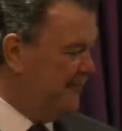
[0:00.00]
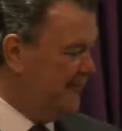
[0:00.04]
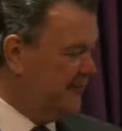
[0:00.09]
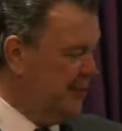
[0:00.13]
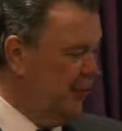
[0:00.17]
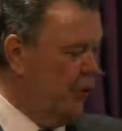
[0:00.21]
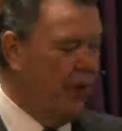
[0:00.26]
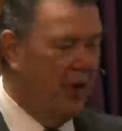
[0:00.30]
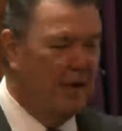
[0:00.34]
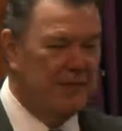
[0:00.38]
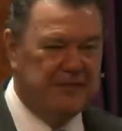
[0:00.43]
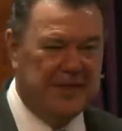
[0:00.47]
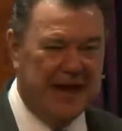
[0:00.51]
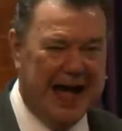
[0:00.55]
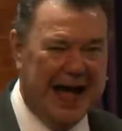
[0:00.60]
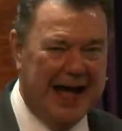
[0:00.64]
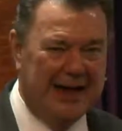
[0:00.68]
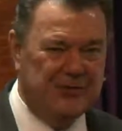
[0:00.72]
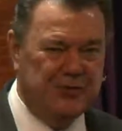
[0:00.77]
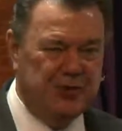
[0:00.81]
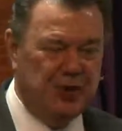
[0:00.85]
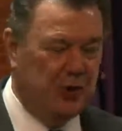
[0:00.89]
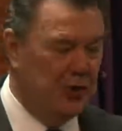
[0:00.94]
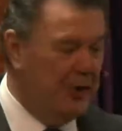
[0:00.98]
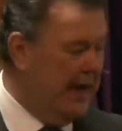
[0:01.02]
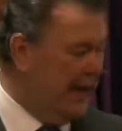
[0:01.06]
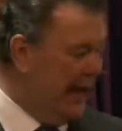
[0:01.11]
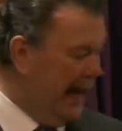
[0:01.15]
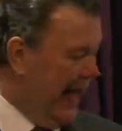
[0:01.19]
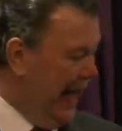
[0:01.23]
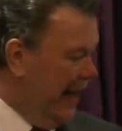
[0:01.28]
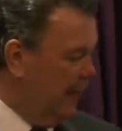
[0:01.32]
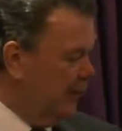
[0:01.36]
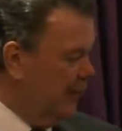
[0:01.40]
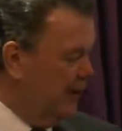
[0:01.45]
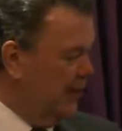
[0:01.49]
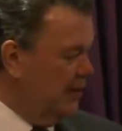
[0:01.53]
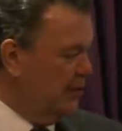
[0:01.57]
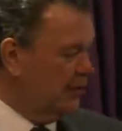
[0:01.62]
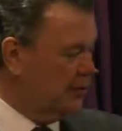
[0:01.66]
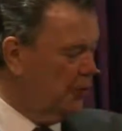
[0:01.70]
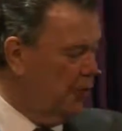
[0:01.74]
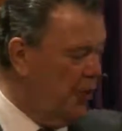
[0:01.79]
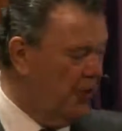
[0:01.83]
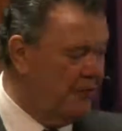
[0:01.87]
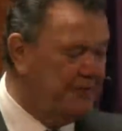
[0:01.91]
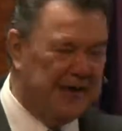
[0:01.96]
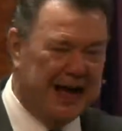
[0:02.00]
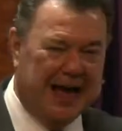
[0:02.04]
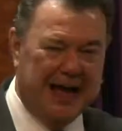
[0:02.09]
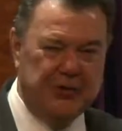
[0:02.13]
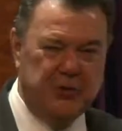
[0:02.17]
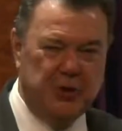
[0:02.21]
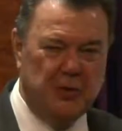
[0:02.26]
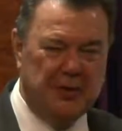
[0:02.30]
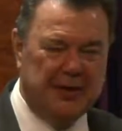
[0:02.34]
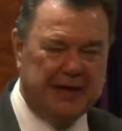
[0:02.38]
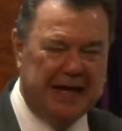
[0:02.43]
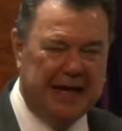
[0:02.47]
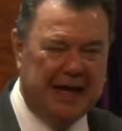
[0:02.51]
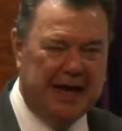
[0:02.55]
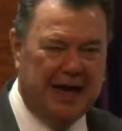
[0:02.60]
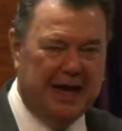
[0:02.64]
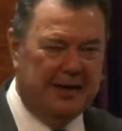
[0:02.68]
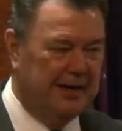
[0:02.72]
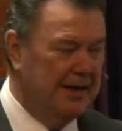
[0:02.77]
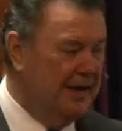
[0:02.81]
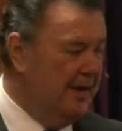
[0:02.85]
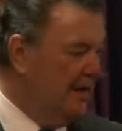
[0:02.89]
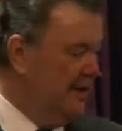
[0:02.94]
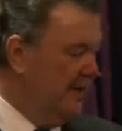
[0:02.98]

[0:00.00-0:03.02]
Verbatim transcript: glorified you and I will glorify you again.